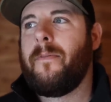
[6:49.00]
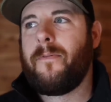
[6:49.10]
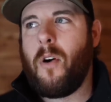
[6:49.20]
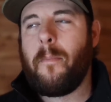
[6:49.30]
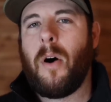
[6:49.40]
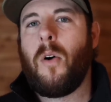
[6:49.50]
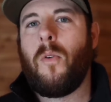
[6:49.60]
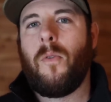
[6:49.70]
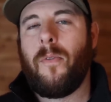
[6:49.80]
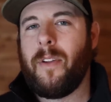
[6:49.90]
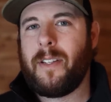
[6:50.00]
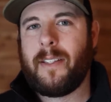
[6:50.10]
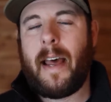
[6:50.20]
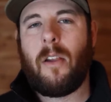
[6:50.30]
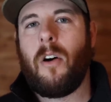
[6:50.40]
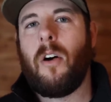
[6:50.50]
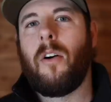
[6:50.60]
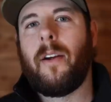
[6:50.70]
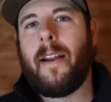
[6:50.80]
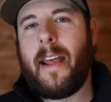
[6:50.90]
For a bow that's that
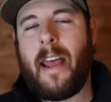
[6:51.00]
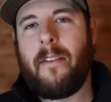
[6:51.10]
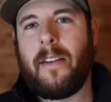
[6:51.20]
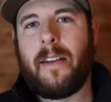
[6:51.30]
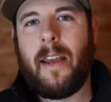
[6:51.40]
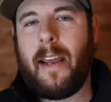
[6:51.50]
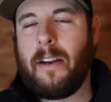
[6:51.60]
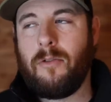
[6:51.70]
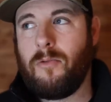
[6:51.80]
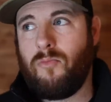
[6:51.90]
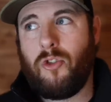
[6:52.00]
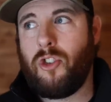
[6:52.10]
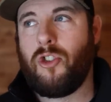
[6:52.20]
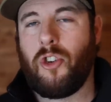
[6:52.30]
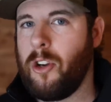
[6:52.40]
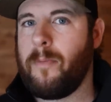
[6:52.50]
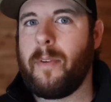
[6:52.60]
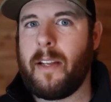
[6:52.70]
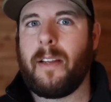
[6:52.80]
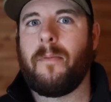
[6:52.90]
long and heavy and should
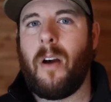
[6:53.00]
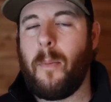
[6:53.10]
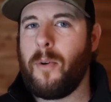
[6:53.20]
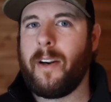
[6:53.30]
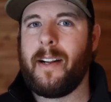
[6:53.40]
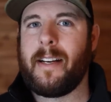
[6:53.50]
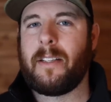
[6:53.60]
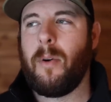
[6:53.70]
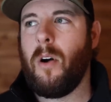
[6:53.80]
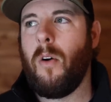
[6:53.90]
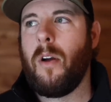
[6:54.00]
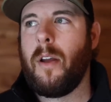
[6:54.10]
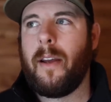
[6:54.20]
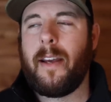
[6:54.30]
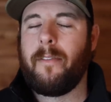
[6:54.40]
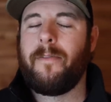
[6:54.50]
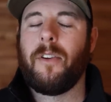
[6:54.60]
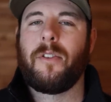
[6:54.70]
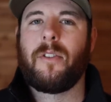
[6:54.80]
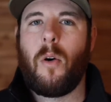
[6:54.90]
be a pretty nice bow, it
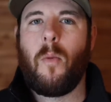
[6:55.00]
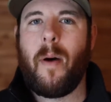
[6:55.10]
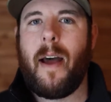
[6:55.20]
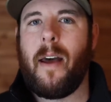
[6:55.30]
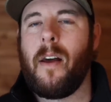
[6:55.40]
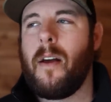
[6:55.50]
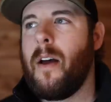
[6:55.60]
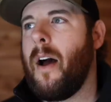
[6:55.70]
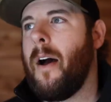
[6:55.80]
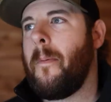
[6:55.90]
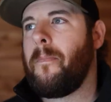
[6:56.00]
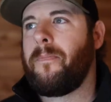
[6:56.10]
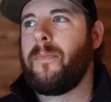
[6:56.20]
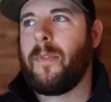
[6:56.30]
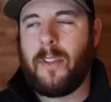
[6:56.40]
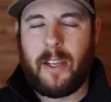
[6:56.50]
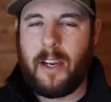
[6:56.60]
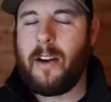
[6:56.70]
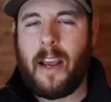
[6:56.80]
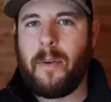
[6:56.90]
feels so bad. The
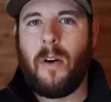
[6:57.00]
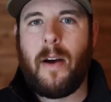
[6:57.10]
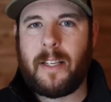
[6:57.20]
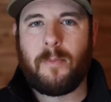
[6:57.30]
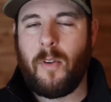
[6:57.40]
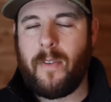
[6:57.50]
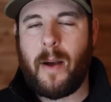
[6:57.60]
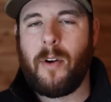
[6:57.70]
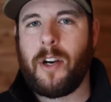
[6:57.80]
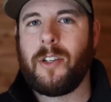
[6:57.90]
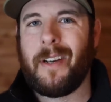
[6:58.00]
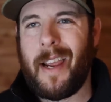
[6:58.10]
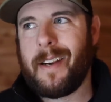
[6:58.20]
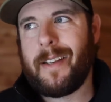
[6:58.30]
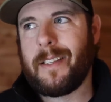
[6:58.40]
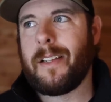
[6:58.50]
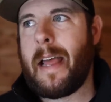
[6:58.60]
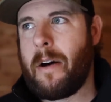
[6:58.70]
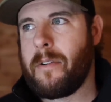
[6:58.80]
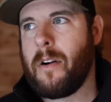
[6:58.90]
Gearhead bow has more vibration and is
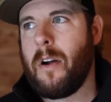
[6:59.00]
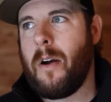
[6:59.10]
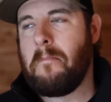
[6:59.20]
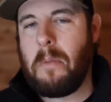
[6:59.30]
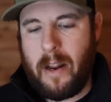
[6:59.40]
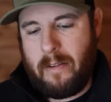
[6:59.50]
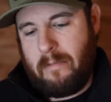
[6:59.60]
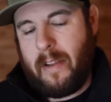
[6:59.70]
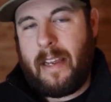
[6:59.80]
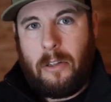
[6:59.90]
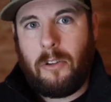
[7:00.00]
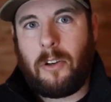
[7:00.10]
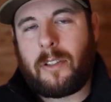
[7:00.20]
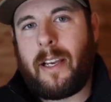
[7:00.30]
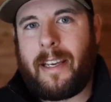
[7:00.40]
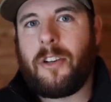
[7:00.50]
louder, but it looks like